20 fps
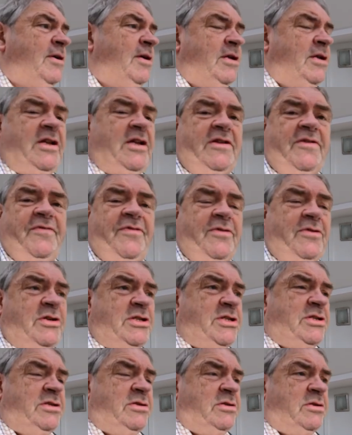I did the
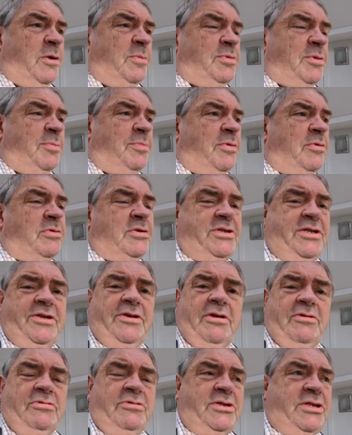first couple of books in
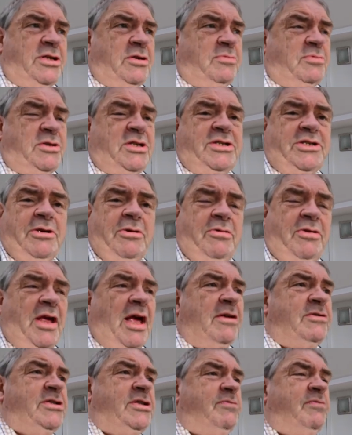those up to
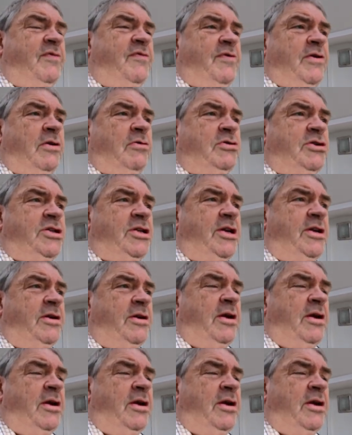2000 with Veloci.